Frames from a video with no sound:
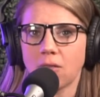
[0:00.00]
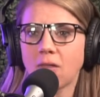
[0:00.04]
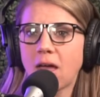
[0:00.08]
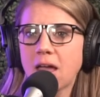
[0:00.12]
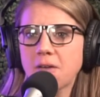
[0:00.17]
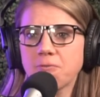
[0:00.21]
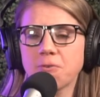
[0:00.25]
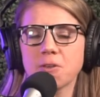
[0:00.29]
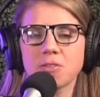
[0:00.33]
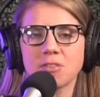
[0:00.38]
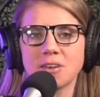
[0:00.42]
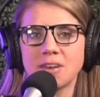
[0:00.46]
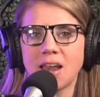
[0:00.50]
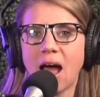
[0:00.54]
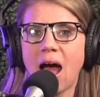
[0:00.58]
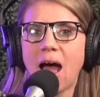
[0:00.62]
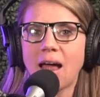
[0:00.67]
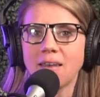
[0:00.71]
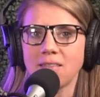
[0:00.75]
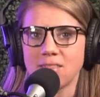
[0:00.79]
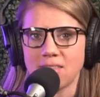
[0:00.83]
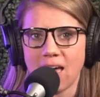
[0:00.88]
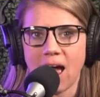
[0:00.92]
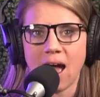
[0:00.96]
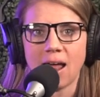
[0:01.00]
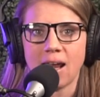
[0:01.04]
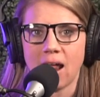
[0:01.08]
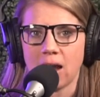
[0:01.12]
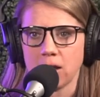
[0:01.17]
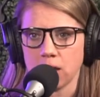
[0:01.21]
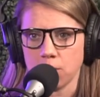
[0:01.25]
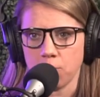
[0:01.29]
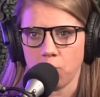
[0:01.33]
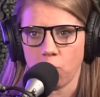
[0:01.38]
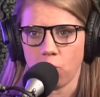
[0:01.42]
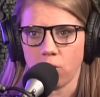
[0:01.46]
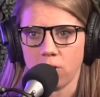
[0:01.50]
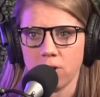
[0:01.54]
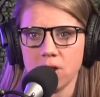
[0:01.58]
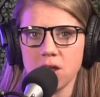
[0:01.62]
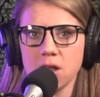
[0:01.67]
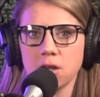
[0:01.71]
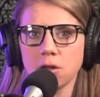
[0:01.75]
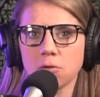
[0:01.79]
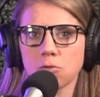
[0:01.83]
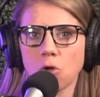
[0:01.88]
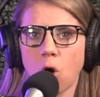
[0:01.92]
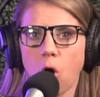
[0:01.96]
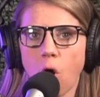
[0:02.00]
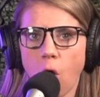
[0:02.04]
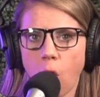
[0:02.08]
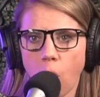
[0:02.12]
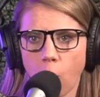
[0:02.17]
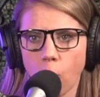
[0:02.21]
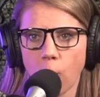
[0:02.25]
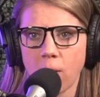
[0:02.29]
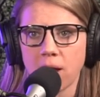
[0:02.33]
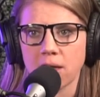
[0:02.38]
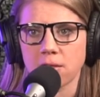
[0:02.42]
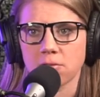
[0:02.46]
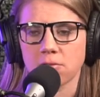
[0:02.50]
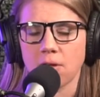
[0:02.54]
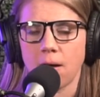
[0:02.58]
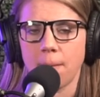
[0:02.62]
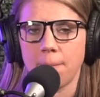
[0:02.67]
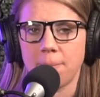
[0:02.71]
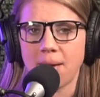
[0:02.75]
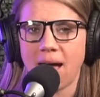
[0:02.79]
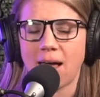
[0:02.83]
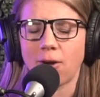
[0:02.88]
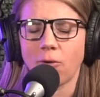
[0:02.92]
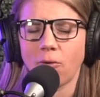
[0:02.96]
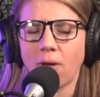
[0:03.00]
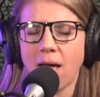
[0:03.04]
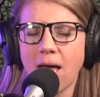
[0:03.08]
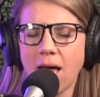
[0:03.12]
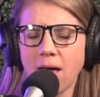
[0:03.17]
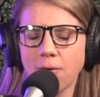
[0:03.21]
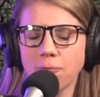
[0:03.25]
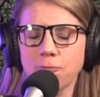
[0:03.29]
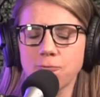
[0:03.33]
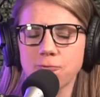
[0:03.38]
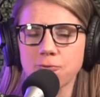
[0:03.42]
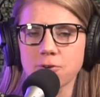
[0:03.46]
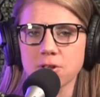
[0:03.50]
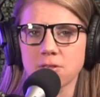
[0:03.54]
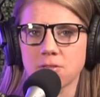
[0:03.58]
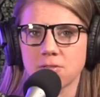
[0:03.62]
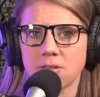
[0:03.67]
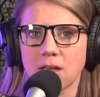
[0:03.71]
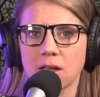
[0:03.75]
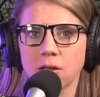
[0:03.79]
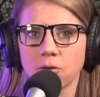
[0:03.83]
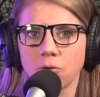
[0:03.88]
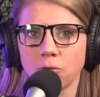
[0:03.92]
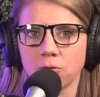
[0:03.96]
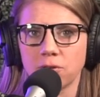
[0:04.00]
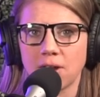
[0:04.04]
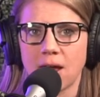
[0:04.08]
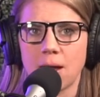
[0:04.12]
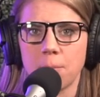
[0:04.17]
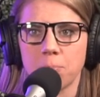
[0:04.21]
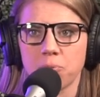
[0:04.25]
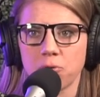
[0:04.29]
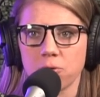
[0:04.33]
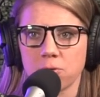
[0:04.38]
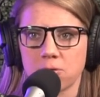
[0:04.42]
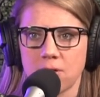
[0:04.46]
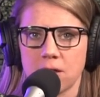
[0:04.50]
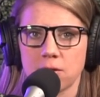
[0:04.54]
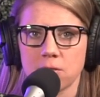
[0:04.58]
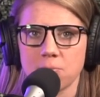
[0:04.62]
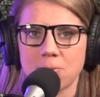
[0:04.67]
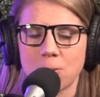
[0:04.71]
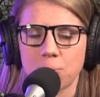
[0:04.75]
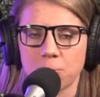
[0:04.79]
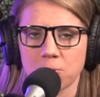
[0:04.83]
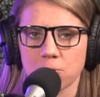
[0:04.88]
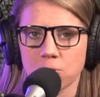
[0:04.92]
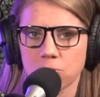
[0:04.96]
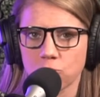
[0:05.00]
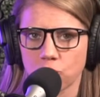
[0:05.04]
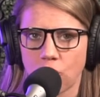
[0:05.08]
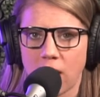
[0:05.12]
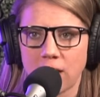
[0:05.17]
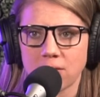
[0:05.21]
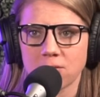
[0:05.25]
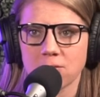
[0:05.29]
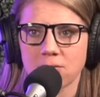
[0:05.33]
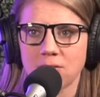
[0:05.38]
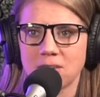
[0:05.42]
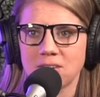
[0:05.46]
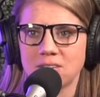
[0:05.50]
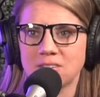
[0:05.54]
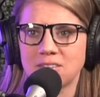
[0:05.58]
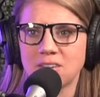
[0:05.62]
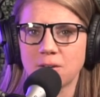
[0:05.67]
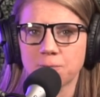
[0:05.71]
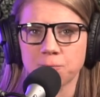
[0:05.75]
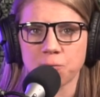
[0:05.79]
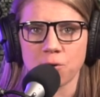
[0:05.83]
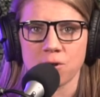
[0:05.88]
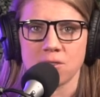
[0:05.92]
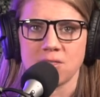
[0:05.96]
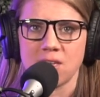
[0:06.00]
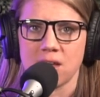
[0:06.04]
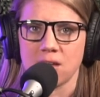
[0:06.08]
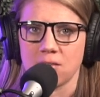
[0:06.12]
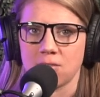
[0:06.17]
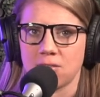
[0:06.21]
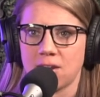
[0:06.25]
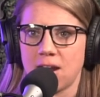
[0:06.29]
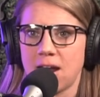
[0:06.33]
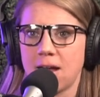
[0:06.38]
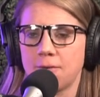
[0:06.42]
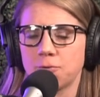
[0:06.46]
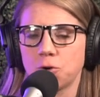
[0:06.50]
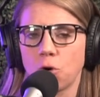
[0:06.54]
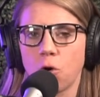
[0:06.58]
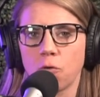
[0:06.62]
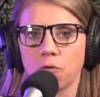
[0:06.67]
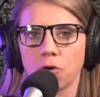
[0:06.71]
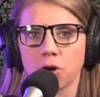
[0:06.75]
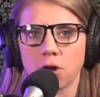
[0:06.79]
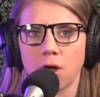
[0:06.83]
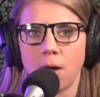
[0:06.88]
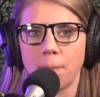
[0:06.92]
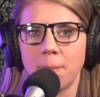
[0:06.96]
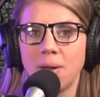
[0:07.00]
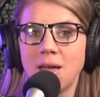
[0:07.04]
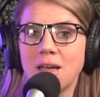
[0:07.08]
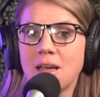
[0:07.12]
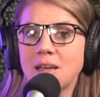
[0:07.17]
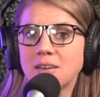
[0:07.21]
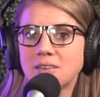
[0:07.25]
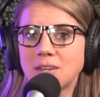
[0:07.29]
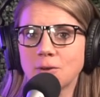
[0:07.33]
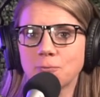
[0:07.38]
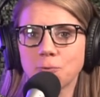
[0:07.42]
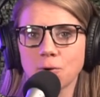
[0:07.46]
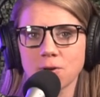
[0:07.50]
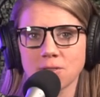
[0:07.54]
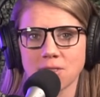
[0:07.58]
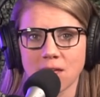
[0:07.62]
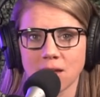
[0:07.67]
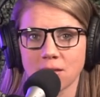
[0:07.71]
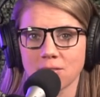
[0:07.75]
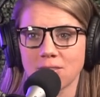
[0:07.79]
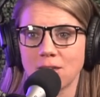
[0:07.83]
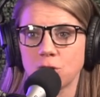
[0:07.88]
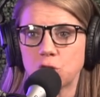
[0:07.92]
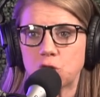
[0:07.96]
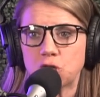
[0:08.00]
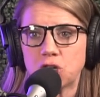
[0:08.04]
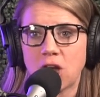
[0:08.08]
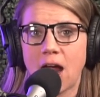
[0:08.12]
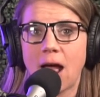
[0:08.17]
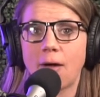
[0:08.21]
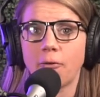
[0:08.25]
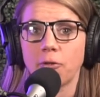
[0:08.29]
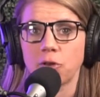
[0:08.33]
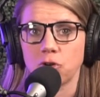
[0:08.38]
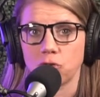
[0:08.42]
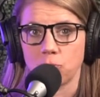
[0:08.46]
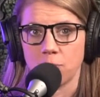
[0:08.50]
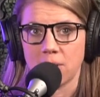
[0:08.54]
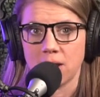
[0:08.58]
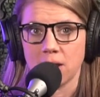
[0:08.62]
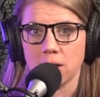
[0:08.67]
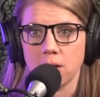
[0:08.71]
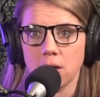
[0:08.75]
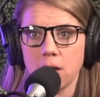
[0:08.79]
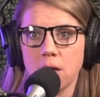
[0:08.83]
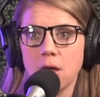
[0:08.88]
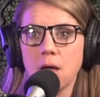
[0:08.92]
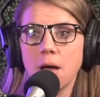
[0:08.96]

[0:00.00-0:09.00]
Life is not that anymore. It is always a battle. Every single day presents me with stress, different things that I have to overcome, different things that challenge me.